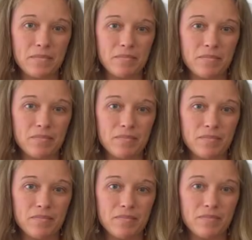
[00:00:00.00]

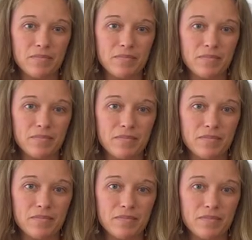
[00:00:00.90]

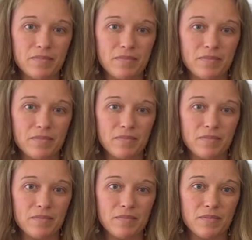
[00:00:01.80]

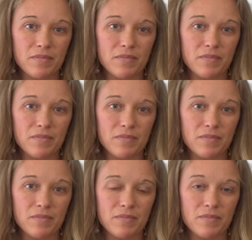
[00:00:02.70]

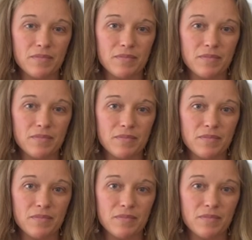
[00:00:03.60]

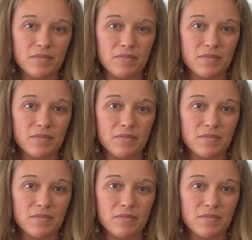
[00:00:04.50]
The person shown says nothing.